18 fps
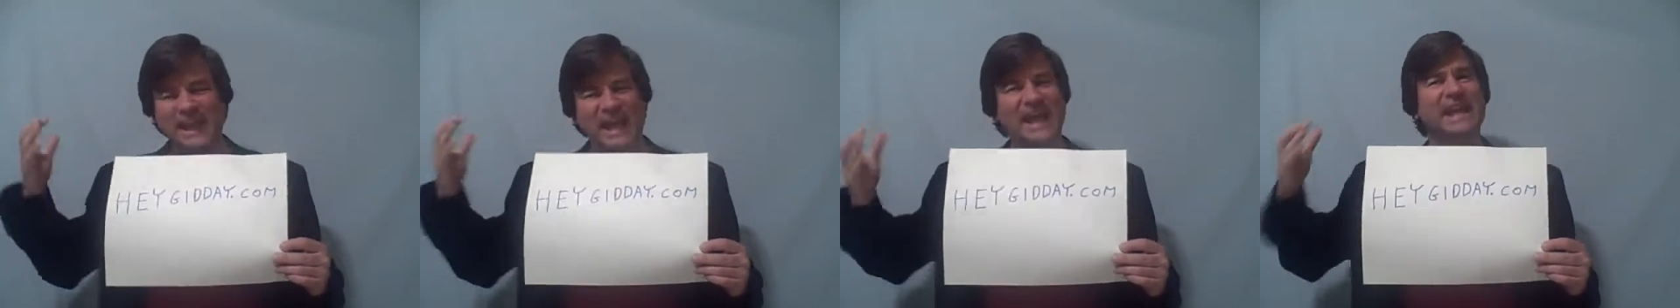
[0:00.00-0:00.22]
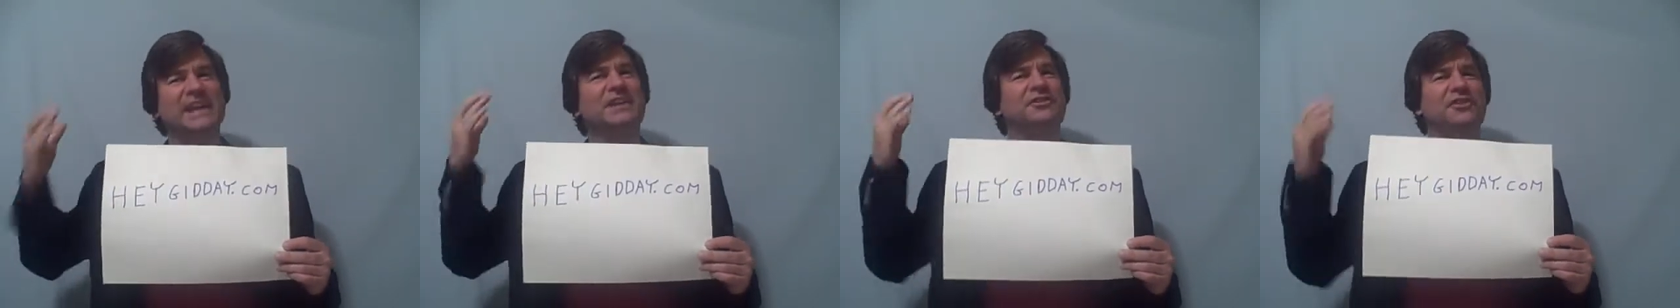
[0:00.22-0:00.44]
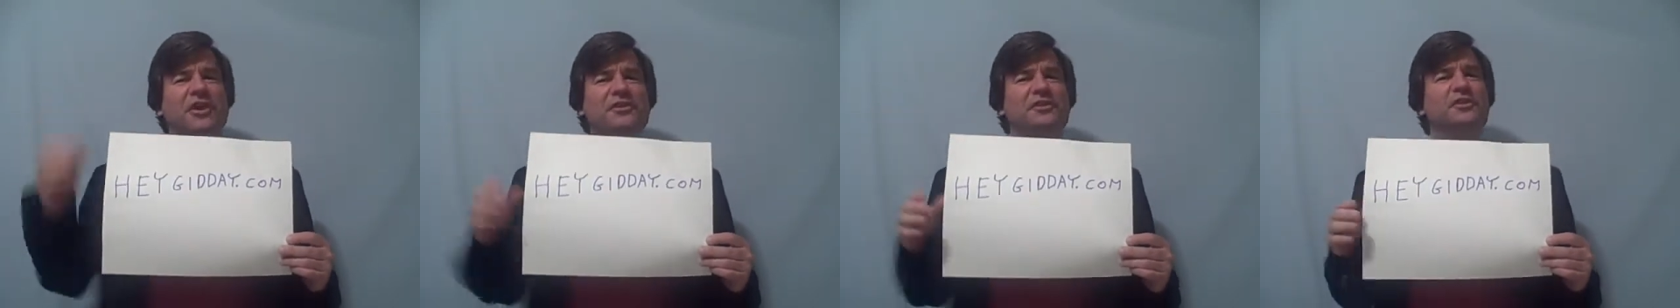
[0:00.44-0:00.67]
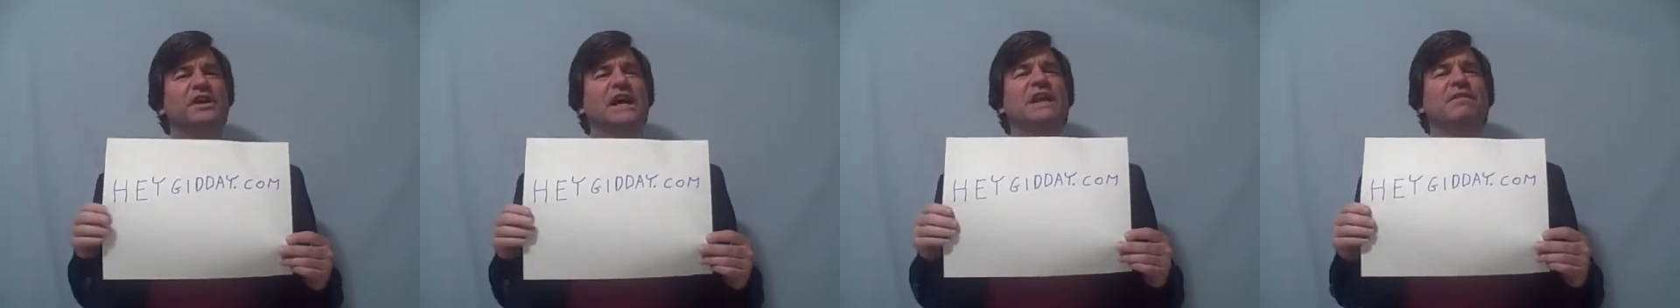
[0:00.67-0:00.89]
And he's
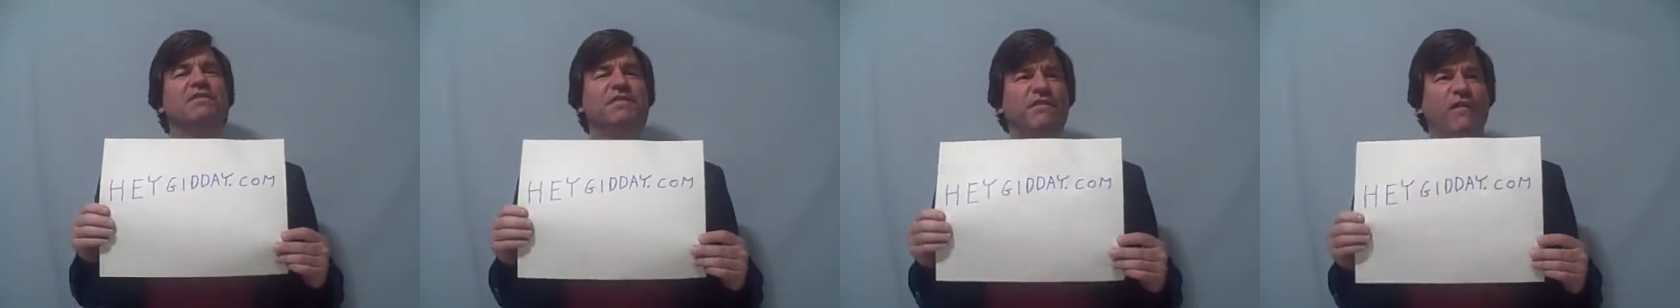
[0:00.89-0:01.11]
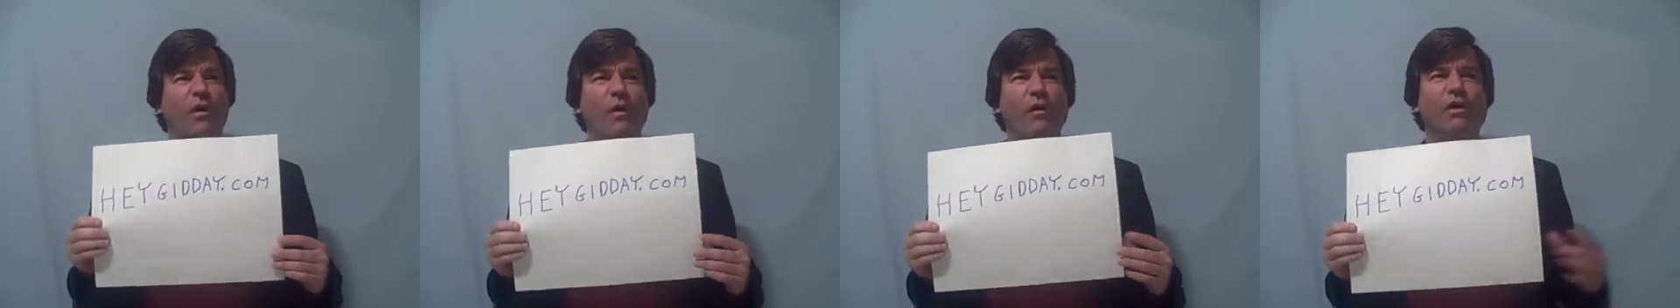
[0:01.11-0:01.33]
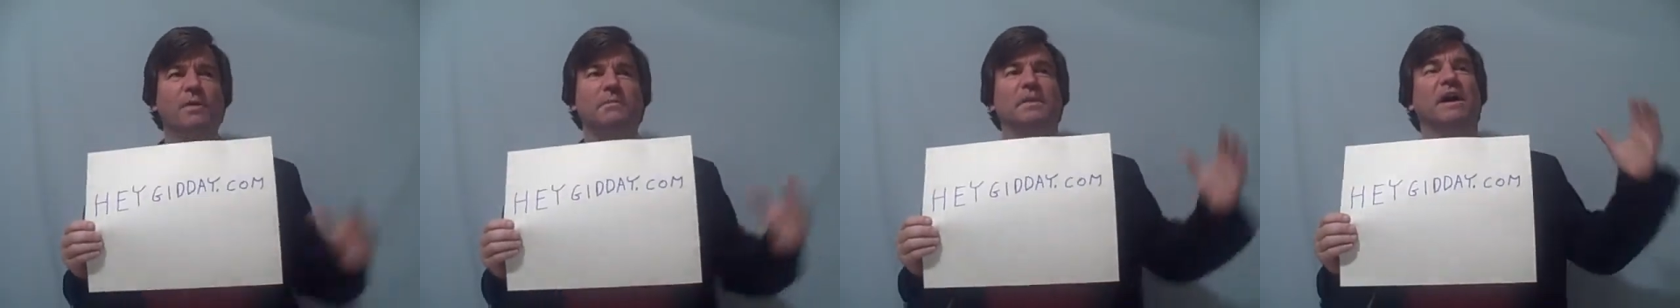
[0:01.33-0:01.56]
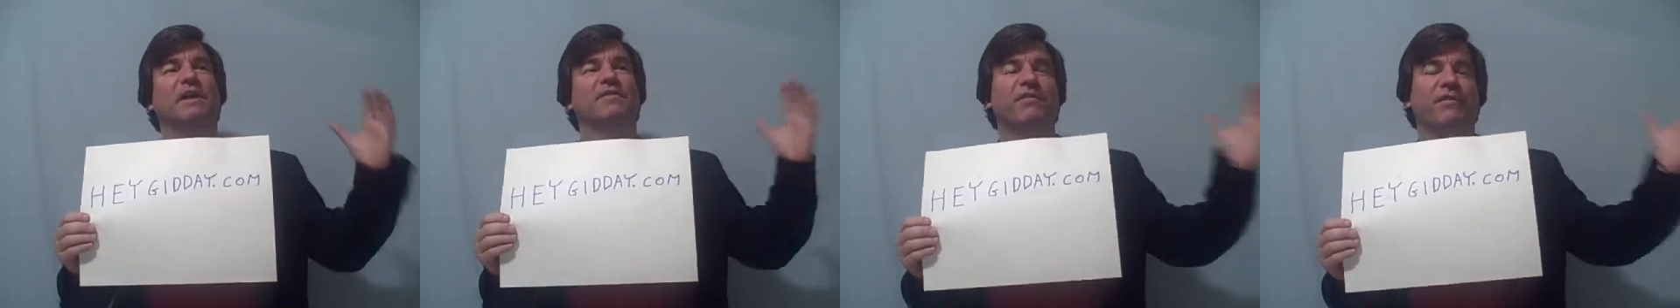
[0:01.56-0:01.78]
also got a forum,
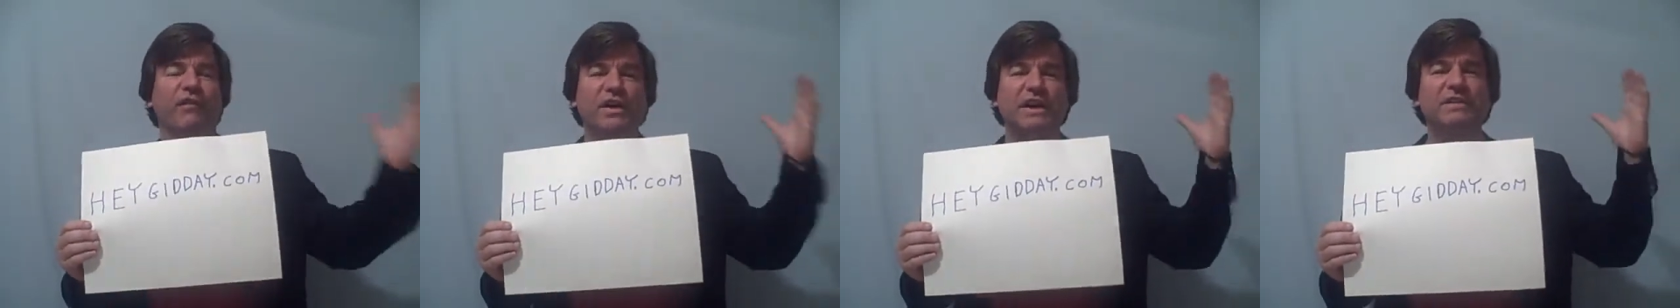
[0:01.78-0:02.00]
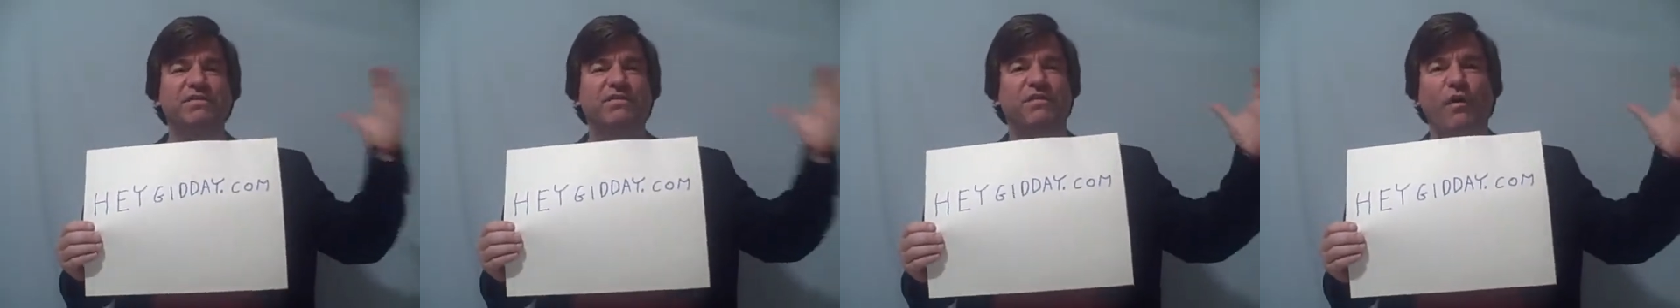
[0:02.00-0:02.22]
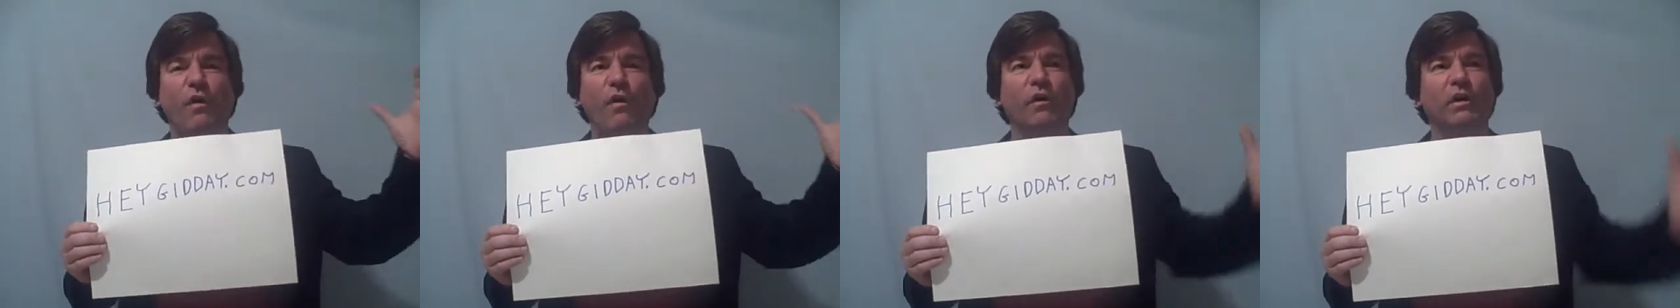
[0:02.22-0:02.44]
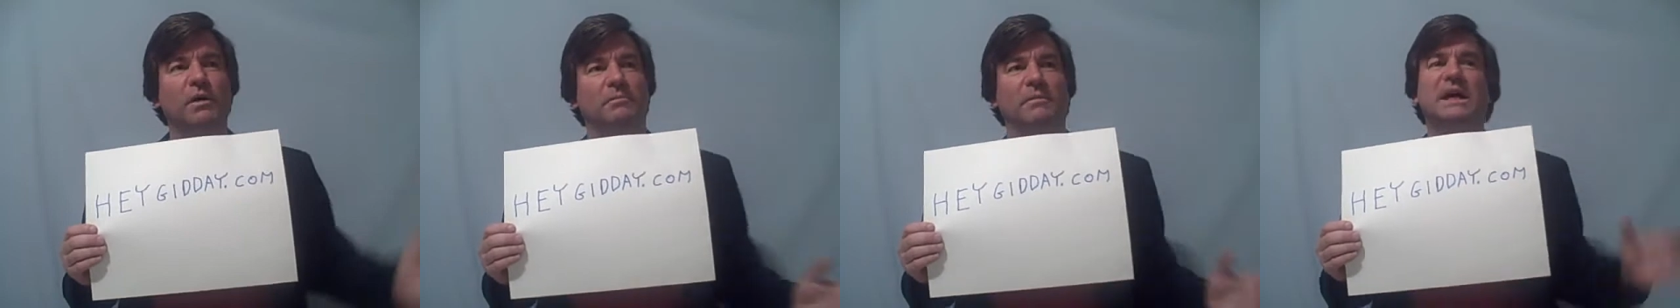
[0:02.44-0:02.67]
a free
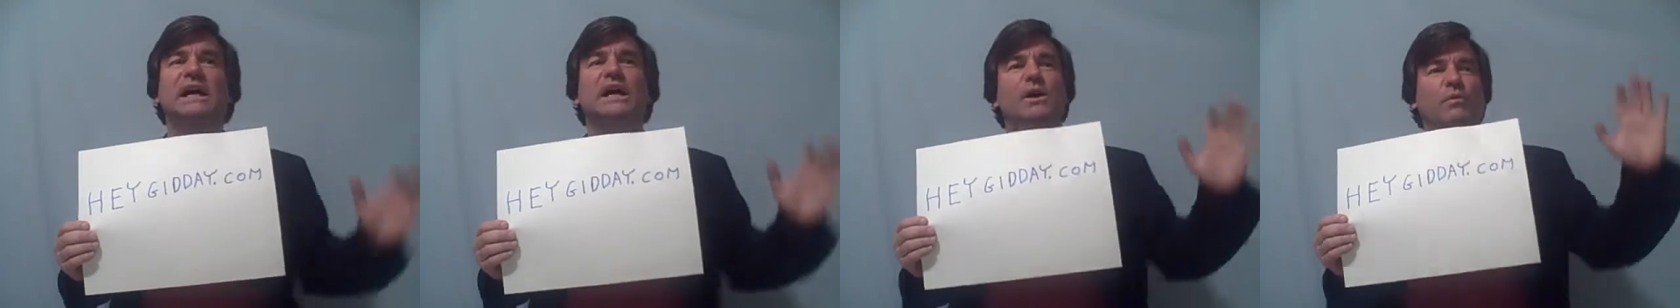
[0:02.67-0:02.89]
forum,